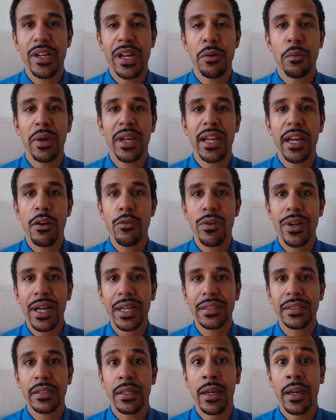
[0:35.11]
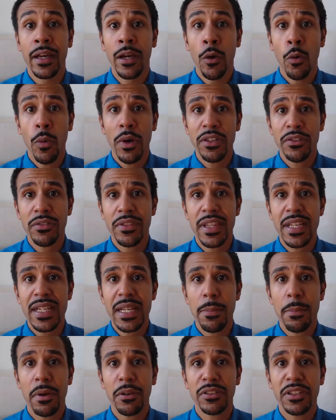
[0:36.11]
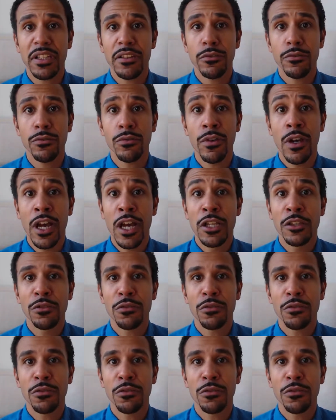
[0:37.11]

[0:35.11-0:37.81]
And then we're gonna look at what to think about and do